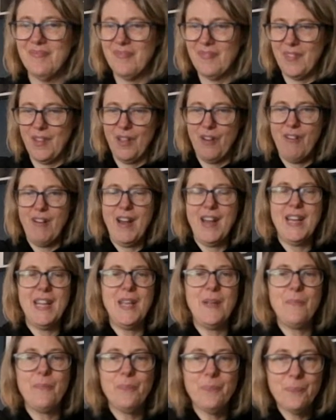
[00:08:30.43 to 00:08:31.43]

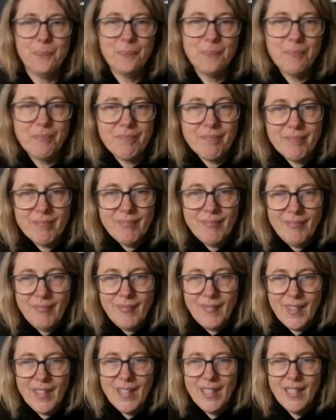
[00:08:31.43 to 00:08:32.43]
Alrighty.
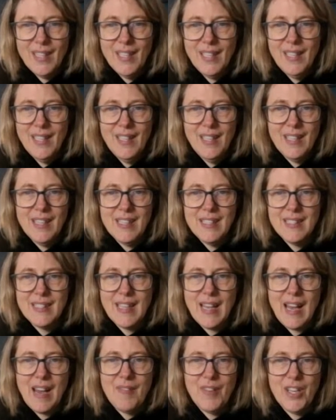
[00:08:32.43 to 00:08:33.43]
Let's
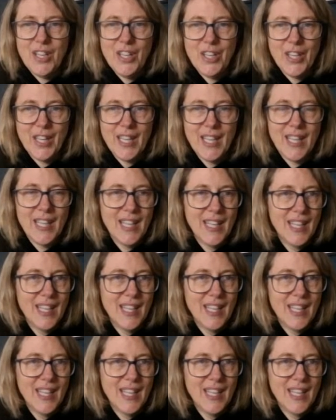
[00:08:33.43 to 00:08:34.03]
have a look.